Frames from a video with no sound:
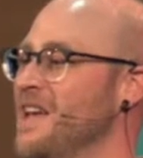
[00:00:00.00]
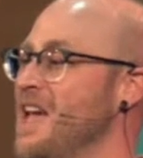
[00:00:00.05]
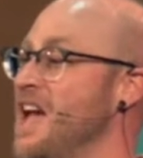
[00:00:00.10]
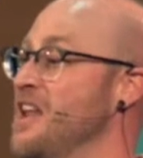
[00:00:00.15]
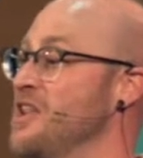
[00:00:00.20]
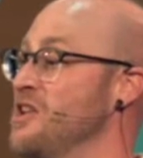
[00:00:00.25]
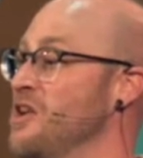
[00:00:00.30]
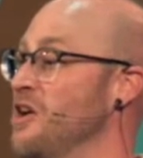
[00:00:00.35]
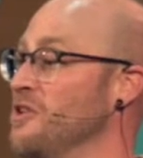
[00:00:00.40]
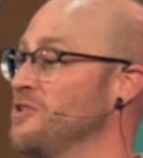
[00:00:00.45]

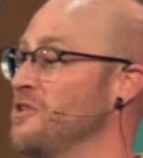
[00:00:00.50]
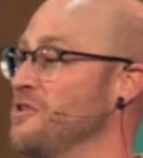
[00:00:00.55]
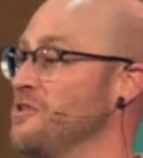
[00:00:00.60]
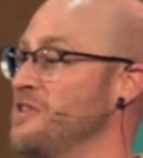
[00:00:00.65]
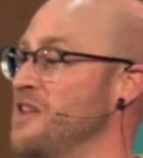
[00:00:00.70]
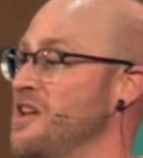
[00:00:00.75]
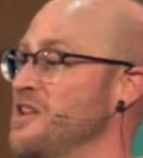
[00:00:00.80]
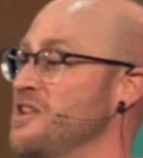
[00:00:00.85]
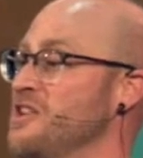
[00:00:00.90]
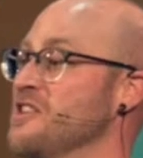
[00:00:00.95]
And he also
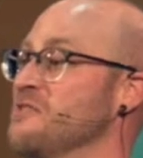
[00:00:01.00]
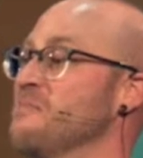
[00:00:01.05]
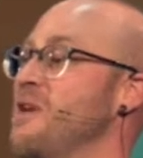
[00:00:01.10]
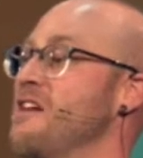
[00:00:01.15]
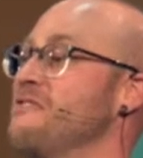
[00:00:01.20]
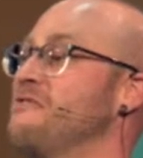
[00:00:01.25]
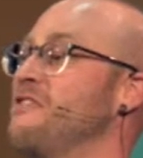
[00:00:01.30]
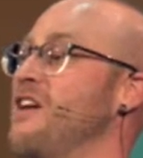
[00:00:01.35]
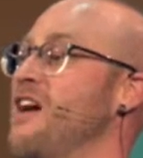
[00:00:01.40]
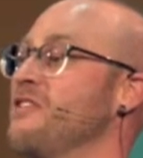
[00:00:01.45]
said, It is
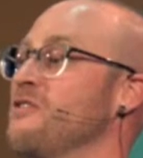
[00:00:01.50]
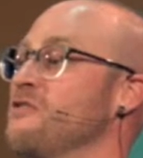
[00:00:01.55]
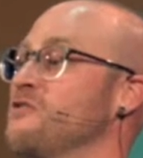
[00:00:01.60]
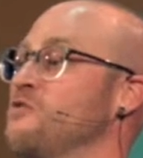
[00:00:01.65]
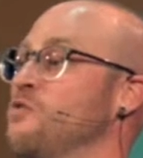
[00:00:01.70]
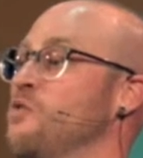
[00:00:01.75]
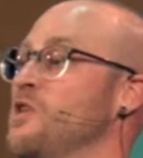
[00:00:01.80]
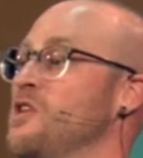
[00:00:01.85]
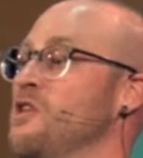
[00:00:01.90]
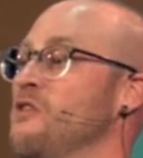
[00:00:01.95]
my
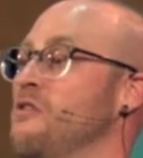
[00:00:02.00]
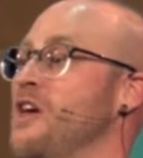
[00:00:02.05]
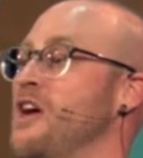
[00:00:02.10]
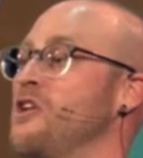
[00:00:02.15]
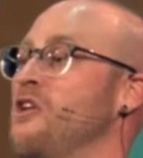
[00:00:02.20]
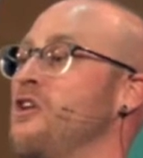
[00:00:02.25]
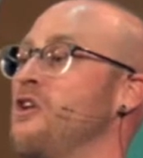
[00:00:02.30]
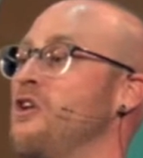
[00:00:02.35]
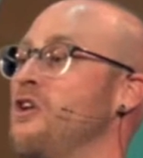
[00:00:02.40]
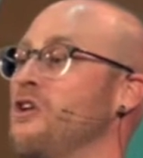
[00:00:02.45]
Father's will
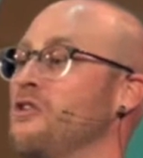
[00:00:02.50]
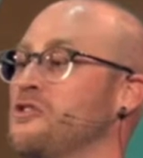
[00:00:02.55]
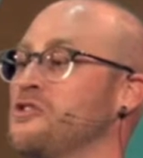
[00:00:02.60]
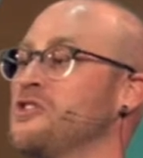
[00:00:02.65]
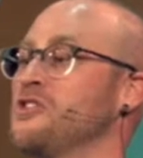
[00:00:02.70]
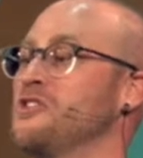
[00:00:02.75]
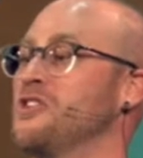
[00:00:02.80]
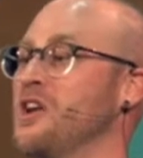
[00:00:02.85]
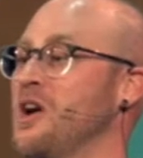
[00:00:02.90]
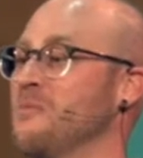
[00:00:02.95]
that all
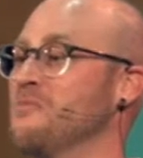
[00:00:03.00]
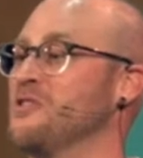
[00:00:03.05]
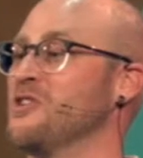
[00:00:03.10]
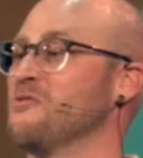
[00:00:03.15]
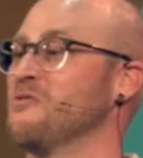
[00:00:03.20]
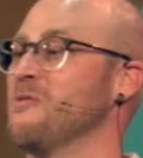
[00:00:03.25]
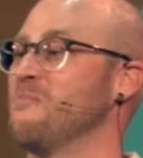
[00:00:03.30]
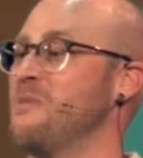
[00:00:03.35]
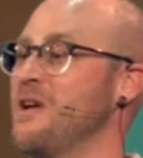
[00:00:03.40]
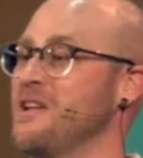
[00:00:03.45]
should come to
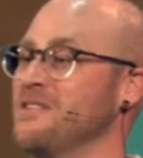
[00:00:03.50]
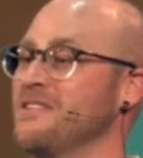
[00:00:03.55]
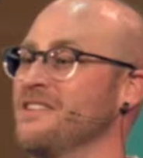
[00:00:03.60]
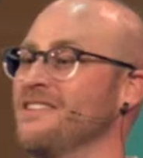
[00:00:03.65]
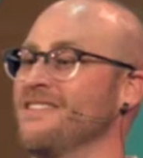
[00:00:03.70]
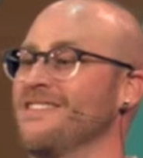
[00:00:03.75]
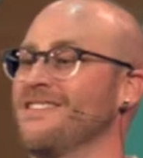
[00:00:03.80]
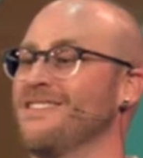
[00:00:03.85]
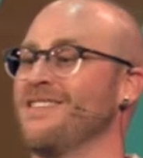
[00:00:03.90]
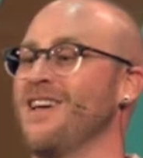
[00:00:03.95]

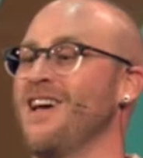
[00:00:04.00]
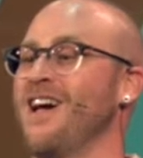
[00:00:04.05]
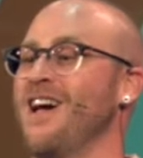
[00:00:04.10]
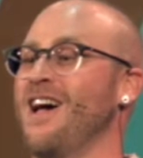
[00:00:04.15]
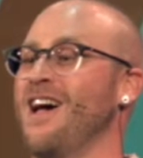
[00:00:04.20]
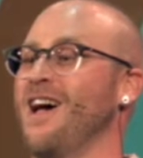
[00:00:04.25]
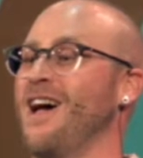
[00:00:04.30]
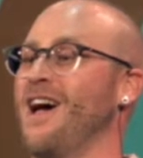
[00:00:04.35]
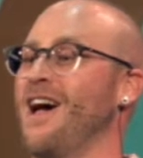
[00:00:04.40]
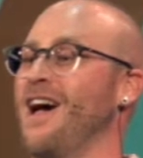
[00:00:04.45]
repentance.
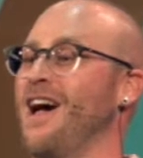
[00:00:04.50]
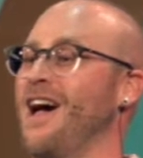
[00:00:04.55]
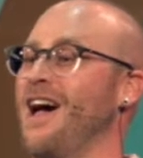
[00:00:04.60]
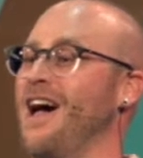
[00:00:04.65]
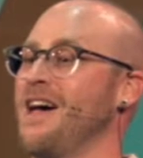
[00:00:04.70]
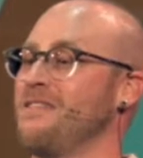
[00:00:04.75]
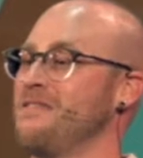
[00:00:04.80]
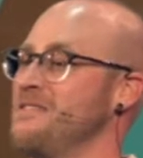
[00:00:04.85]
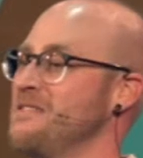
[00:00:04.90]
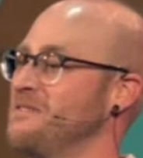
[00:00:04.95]

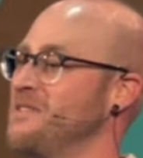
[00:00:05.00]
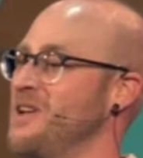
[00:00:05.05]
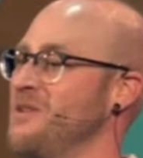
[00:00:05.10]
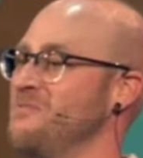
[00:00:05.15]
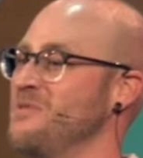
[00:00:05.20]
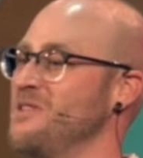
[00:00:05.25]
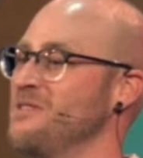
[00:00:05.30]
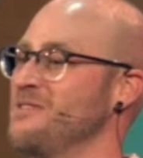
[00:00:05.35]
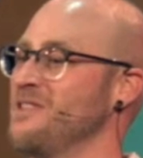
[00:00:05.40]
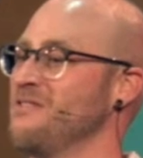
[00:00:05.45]
I think that
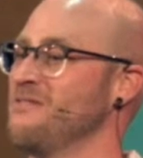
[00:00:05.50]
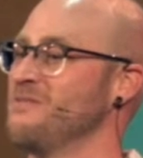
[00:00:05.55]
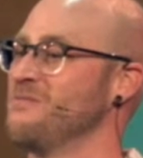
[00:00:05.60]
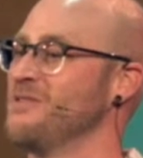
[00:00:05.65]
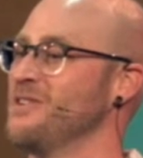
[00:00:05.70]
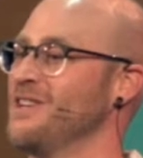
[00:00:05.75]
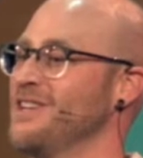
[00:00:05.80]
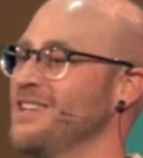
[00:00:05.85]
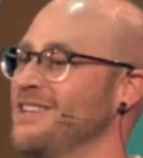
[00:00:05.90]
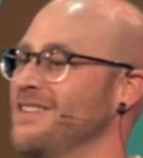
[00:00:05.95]
means
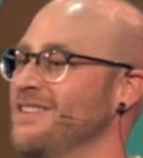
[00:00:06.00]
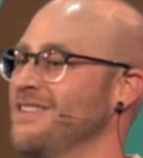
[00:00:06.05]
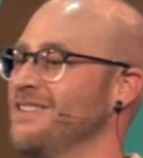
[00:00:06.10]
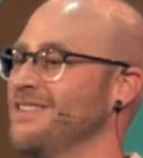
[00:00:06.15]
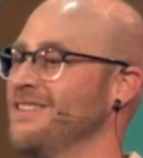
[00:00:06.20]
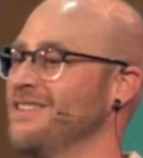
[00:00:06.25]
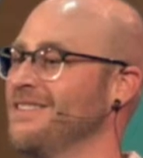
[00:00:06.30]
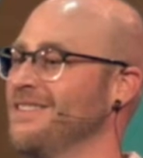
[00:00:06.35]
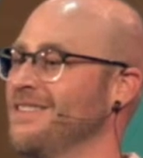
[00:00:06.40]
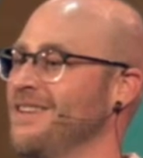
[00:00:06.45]
everybody.
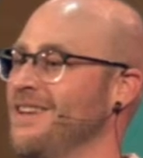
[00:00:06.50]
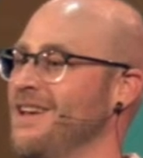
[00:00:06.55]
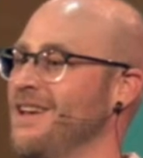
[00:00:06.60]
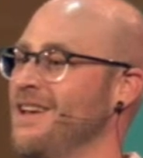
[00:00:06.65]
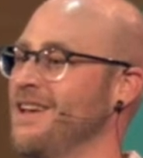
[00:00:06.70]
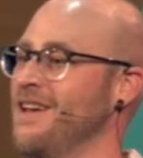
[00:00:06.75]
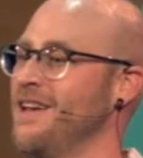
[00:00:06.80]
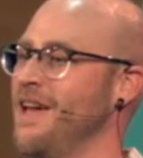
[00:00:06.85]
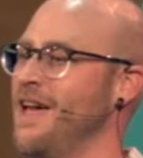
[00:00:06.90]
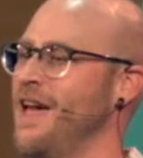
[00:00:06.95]

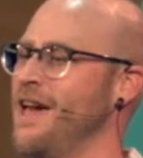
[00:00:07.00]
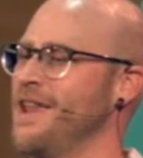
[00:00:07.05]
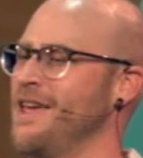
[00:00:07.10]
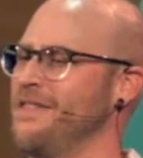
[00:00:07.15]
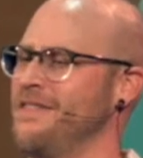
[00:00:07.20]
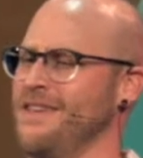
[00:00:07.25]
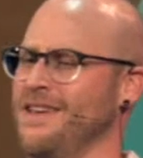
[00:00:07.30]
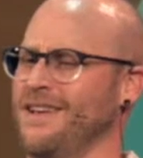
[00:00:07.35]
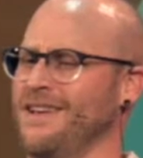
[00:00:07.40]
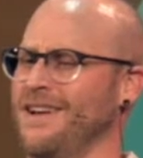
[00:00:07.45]
And I
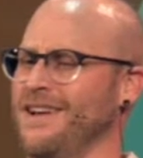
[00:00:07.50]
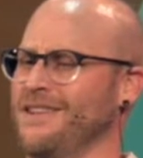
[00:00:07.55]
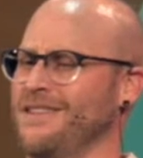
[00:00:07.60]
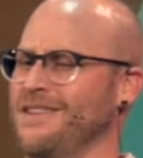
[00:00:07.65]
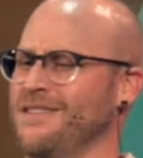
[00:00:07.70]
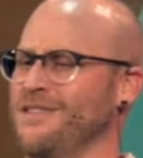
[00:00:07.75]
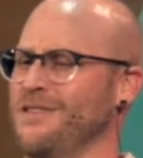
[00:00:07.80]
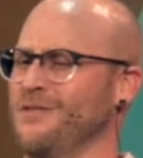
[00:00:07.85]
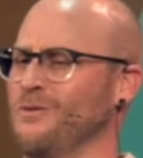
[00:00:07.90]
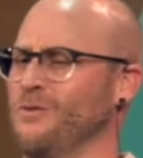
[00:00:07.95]
think God
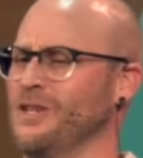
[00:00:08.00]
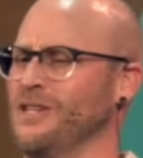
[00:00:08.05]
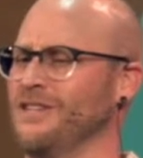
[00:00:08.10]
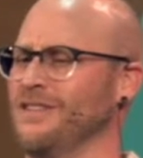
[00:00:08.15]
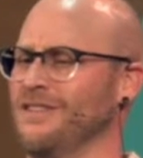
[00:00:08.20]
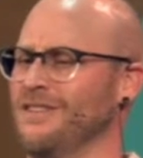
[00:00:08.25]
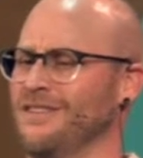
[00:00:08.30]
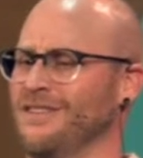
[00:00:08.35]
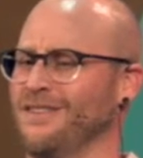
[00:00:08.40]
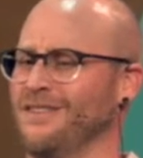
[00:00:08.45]
gets his
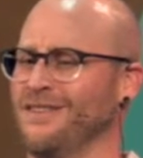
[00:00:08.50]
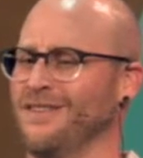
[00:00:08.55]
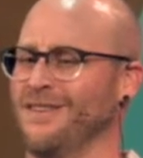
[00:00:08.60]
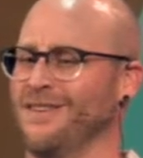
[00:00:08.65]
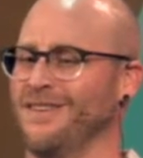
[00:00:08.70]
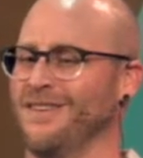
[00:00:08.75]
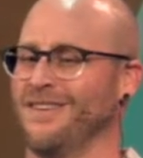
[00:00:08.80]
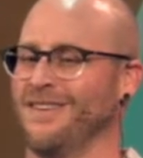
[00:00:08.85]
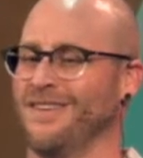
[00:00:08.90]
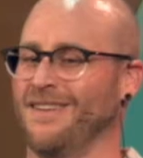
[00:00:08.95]
will.
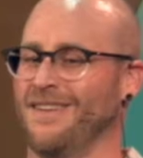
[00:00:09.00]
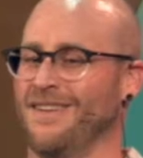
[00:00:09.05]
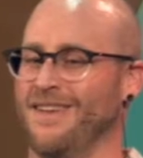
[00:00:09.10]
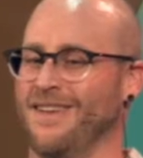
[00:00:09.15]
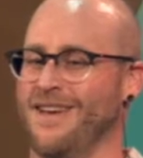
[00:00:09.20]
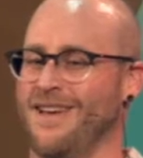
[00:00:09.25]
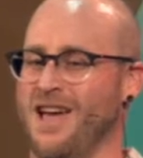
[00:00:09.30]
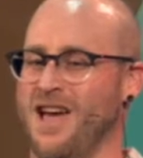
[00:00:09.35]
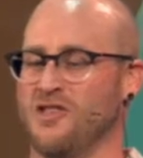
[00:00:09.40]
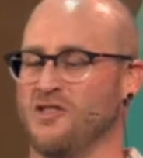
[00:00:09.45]

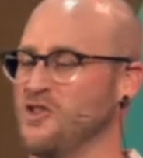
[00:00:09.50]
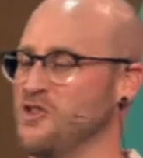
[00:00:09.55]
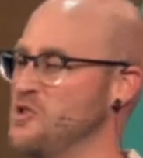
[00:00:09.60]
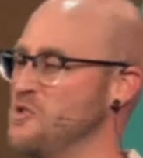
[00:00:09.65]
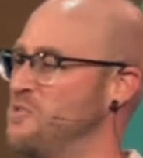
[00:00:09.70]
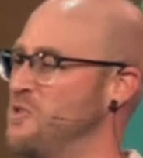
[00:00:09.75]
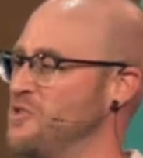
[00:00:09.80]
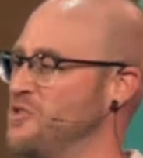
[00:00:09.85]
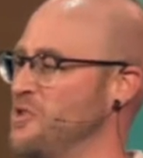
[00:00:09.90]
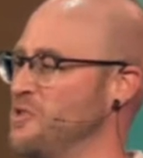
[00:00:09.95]
And so
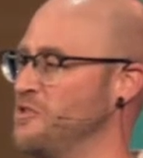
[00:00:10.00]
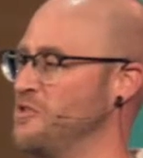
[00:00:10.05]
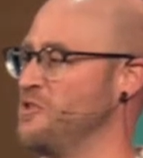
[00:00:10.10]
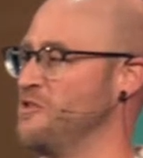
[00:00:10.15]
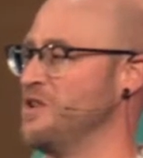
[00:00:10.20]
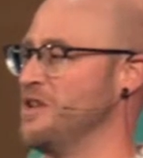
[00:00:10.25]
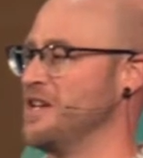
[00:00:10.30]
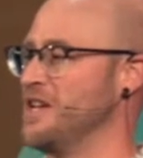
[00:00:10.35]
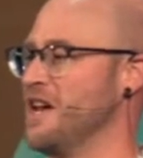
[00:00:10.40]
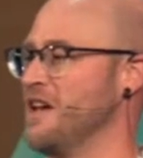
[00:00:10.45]
you put those
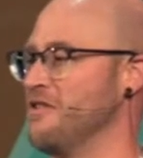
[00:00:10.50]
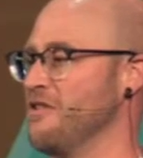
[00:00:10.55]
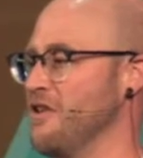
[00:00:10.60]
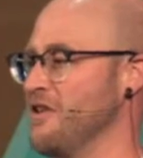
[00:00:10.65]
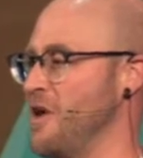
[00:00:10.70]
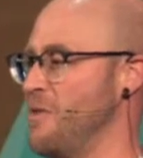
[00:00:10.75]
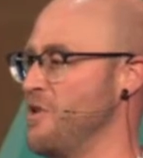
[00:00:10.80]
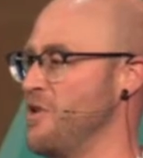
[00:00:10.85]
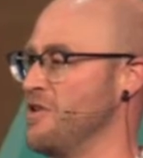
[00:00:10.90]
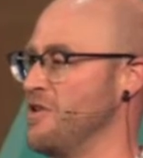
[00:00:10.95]
two together,
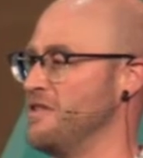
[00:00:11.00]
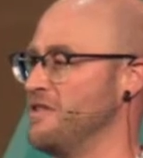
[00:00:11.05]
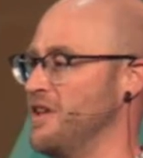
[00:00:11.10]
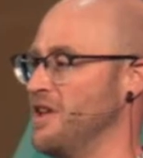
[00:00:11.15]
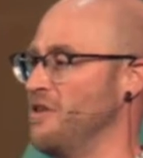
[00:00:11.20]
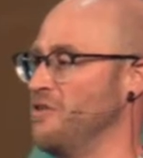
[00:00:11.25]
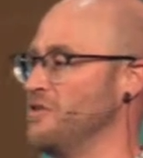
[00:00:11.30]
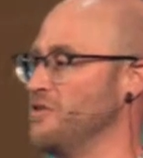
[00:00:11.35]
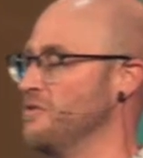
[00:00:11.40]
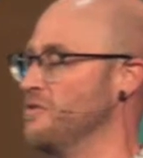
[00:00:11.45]
and I'm here to
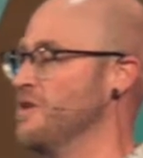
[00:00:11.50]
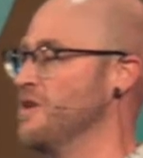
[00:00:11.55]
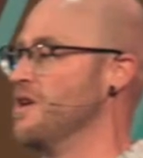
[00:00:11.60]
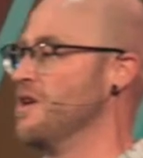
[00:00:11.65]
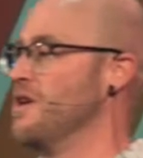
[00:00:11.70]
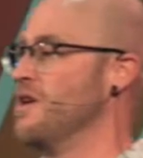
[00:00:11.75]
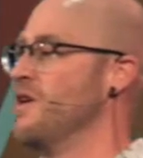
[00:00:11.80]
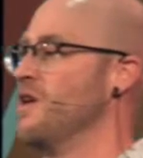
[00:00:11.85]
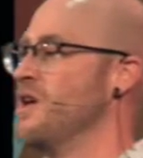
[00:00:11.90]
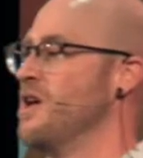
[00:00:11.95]
tell you
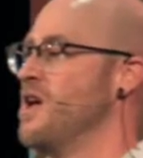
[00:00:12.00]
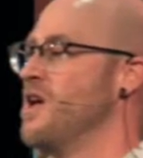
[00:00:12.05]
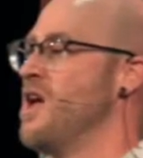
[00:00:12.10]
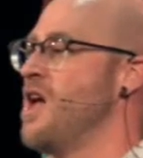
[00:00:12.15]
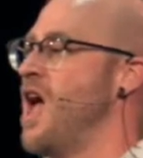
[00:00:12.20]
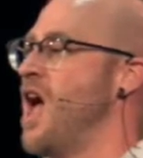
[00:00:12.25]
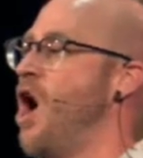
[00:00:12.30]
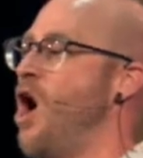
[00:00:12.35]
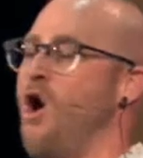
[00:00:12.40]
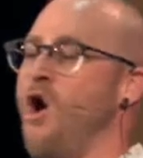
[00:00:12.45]

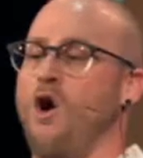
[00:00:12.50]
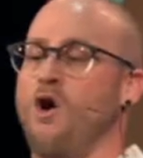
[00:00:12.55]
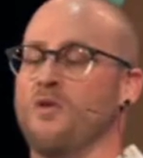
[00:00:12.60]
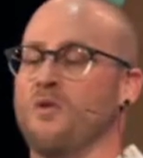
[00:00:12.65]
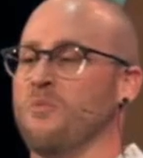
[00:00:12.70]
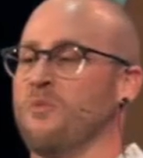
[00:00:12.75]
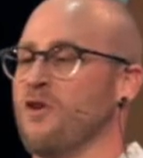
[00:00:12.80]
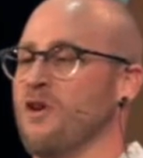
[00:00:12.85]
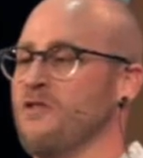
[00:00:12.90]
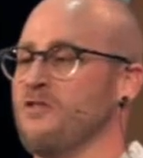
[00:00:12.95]
all
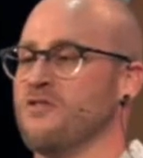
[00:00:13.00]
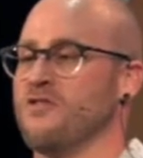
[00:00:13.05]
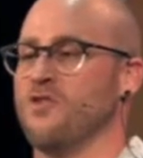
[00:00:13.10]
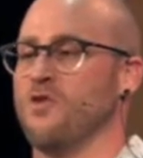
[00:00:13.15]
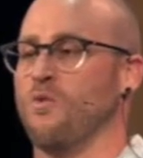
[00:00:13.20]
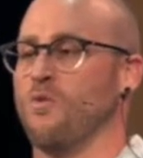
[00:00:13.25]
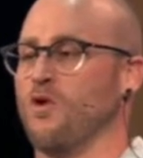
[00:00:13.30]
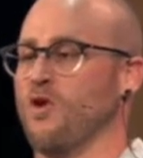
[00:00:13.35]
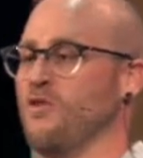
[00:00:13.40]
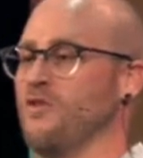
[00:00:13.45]
the prayers in
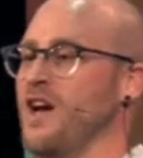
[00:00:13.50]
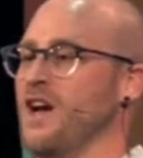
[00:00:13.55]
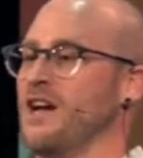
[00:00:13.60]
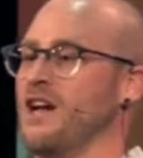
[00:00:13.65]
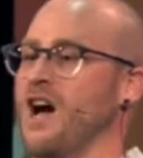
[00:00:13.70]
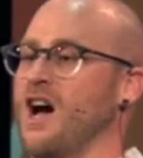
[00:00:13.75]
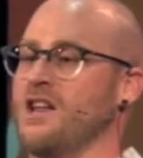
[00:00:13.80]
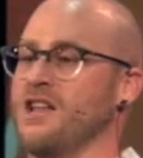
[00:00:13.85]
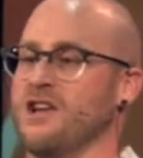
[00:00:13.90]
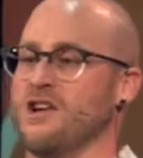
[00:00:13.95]
the world that
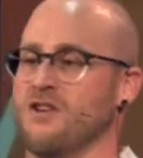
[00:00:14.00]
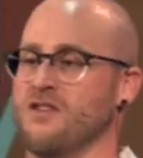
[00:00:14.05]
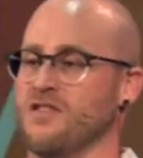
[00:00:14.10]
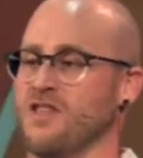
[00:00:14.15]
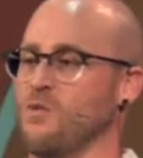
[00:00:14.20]
God hears